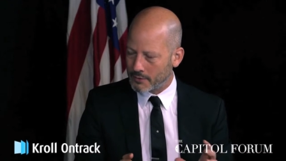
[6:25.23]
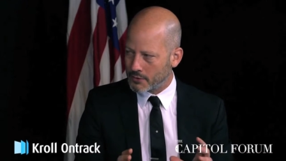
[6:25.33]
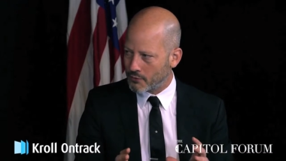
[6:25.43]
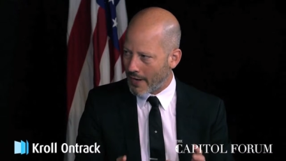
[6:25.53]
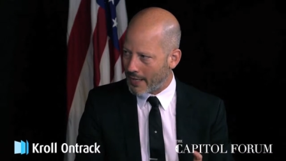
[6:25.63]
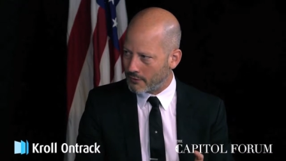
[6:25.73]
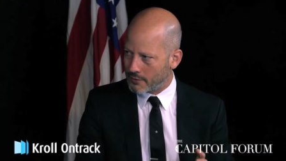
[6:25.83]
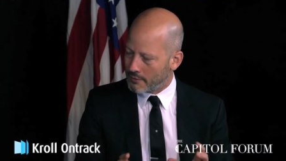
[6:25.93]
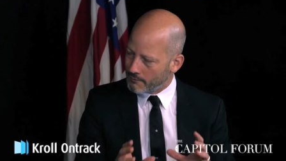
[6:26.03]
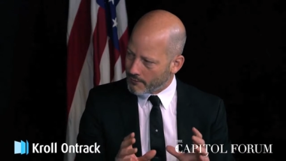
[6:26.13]

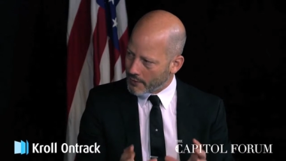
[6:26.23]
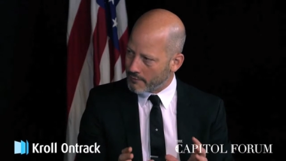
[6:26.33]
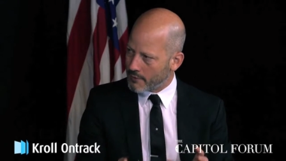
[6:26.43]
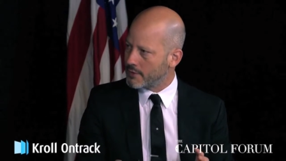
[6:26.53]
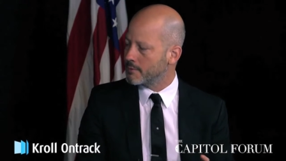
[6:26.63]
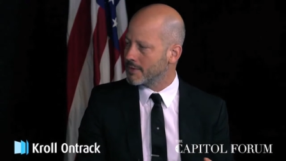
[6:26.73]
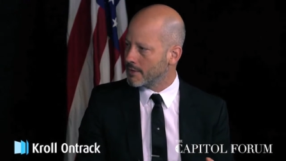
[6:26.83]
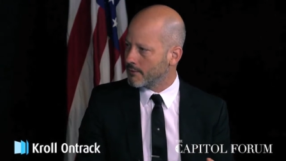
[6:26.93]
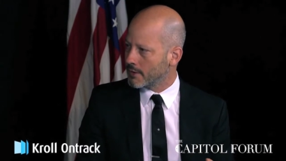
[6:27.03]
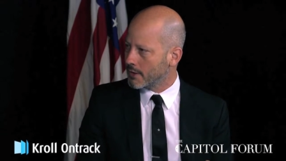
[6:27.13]
strategy very, very
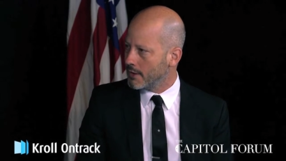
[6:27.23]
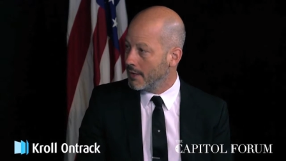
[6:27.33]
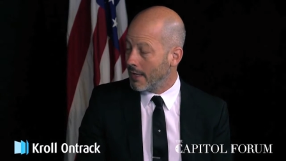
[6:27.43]
specifically.